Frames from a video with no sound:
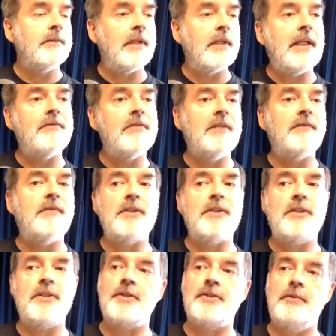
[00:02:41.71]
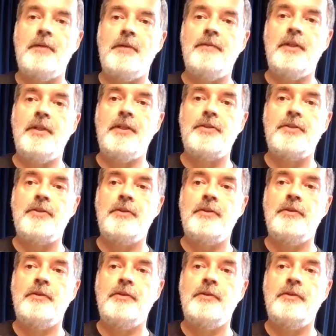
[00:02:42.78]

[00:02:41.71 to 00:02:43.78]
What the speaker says: even if it's not so obvious.